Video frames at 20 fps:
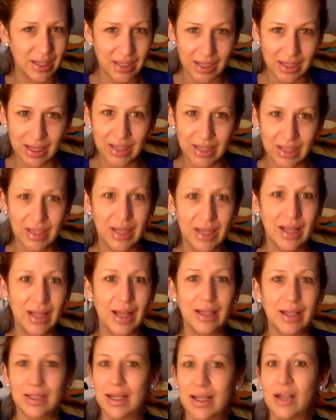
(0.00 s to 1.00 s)
sleazy,
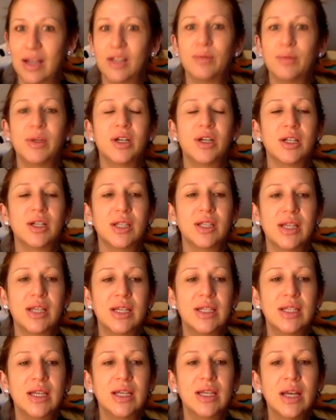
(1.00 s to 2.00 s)
like salesmen are
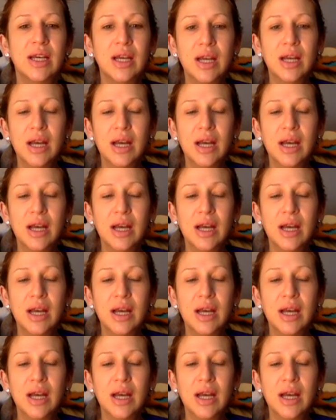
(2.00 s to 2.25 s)
sleazy.